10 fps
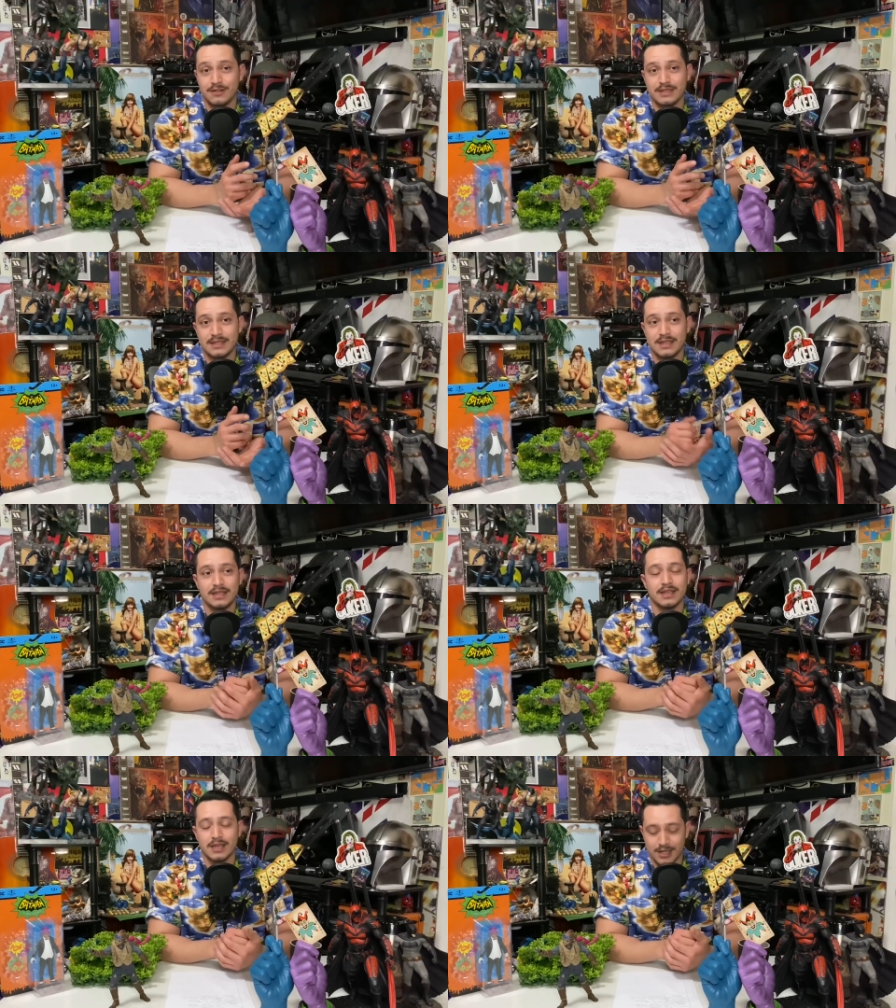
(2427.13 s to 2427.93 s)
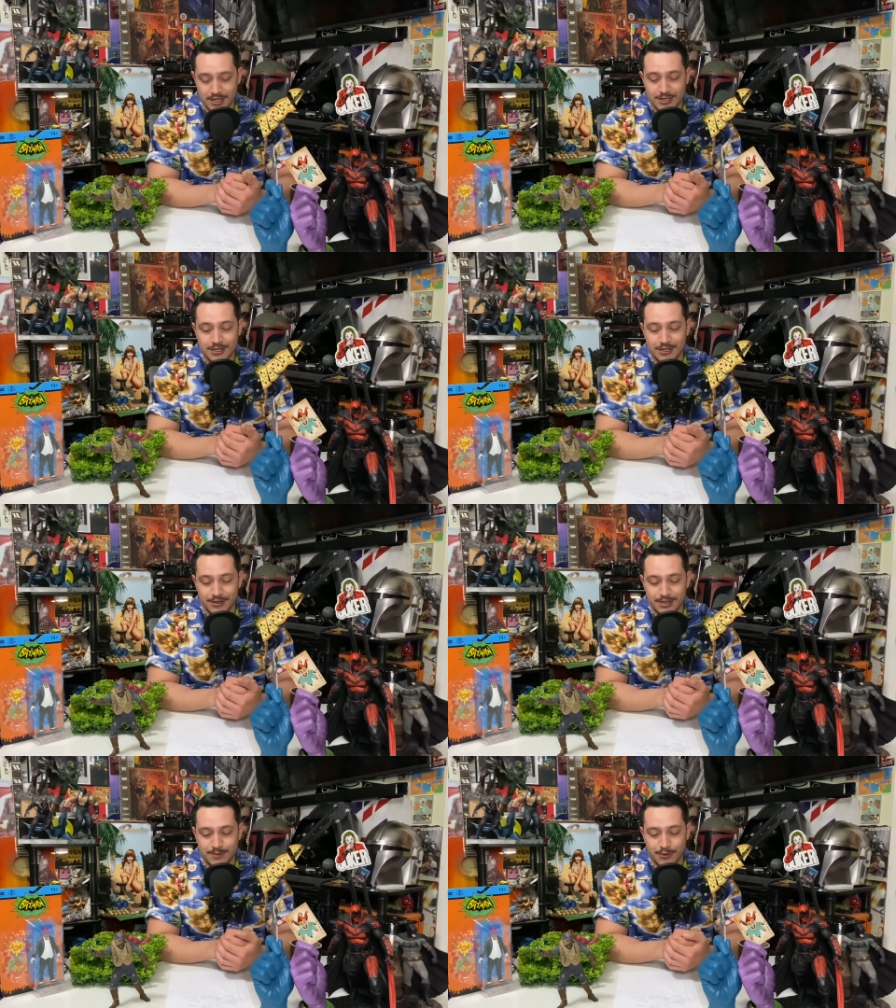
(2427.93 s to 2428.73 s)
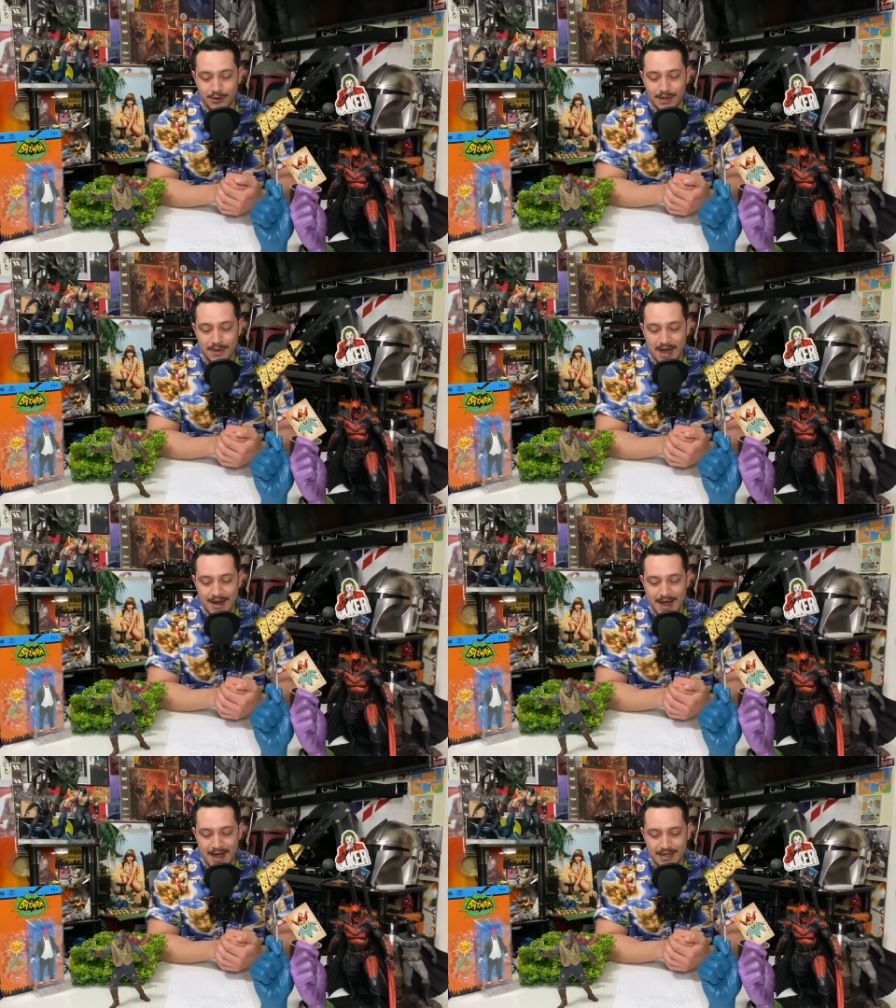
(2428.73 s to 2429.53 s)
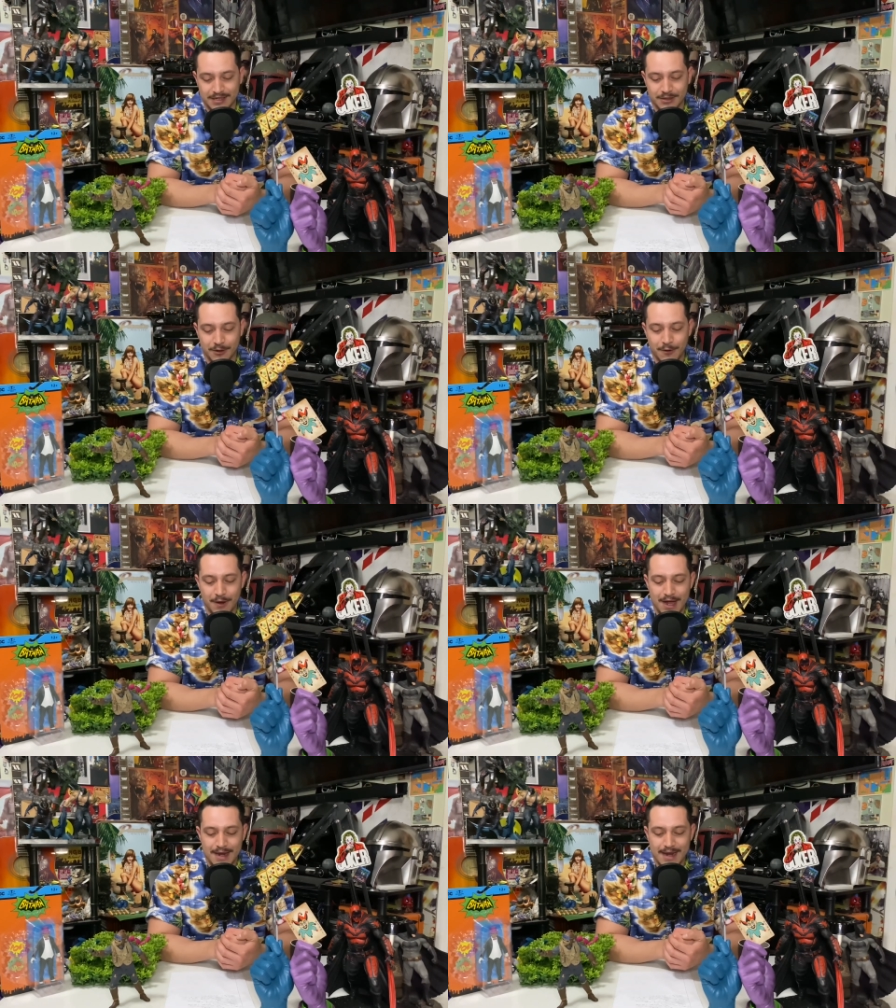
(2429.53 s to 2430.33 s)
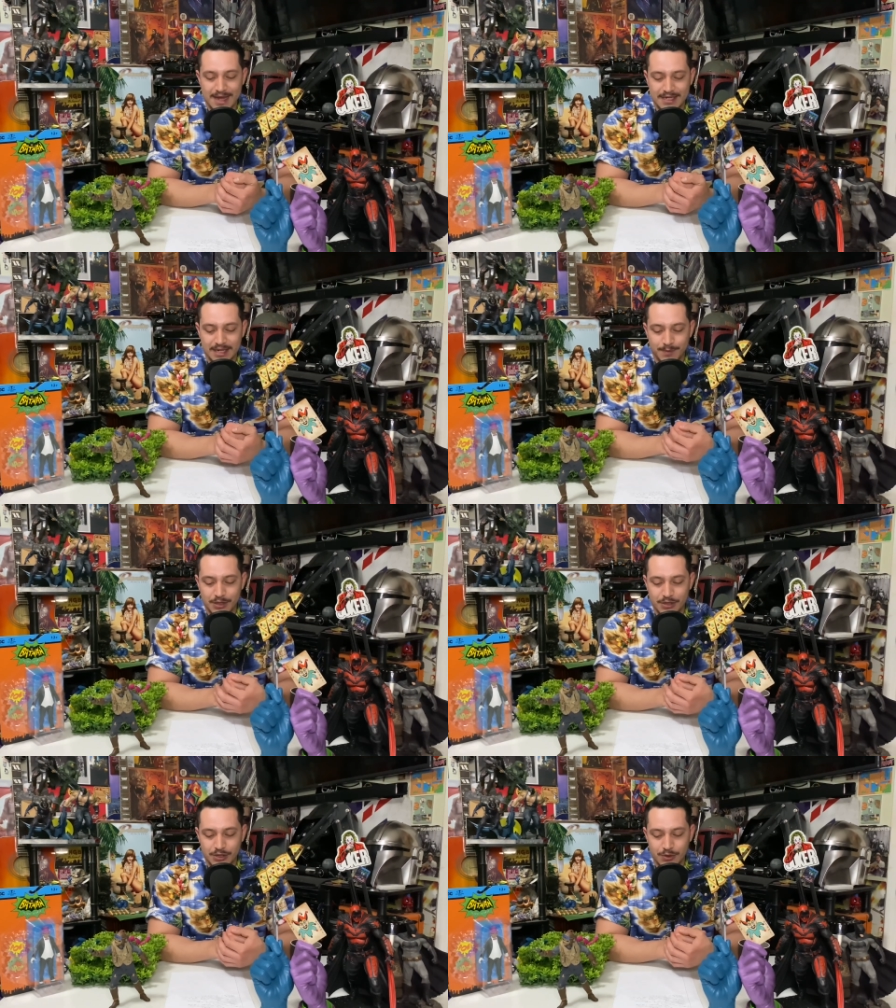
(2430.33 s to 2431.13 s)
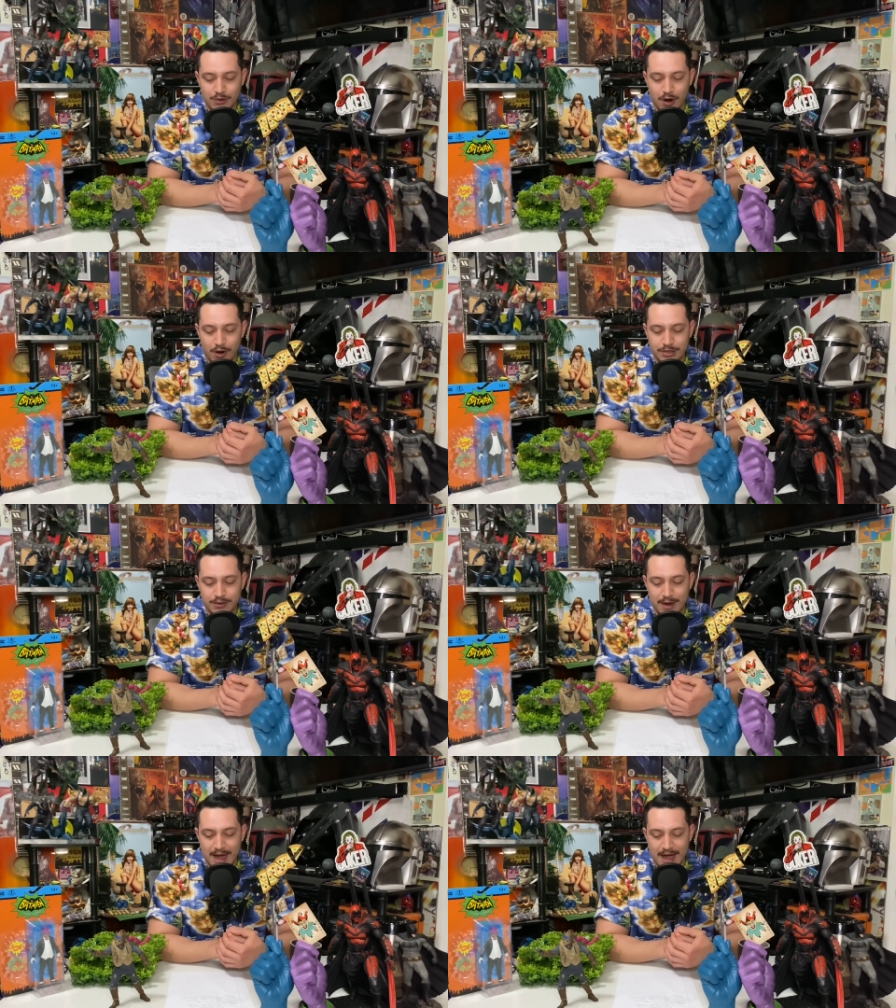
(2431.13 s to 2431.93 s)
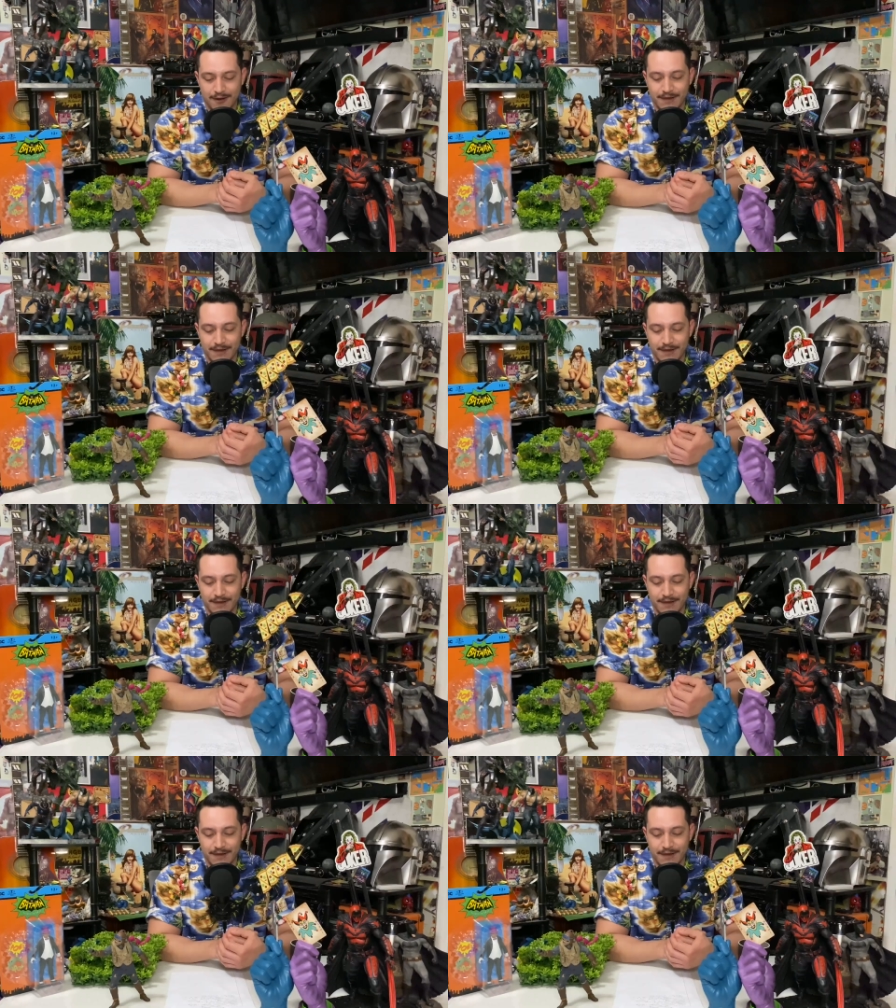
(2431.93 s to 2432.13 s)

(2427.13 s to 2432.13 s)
can see, she looks pretty badass. So next up, you do also have